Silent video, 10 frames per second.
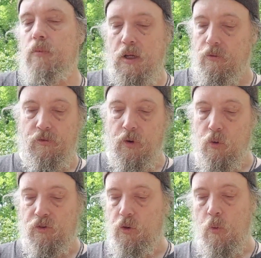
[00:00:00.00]
And a
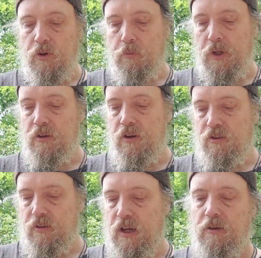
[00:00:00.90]
throw is always better
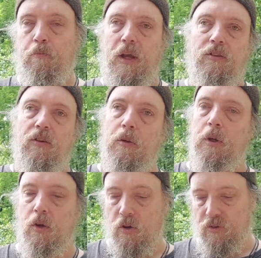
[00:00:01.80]
at batoning
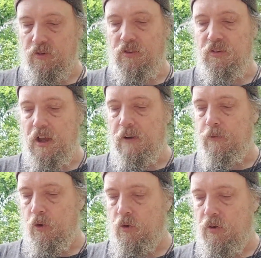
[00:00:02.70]
because it's designed
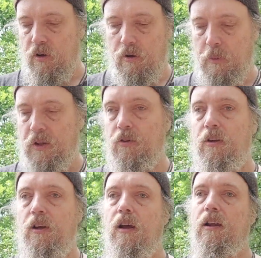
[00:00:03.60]
for
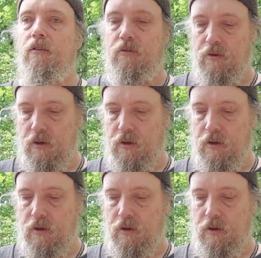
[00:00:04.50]
batoning and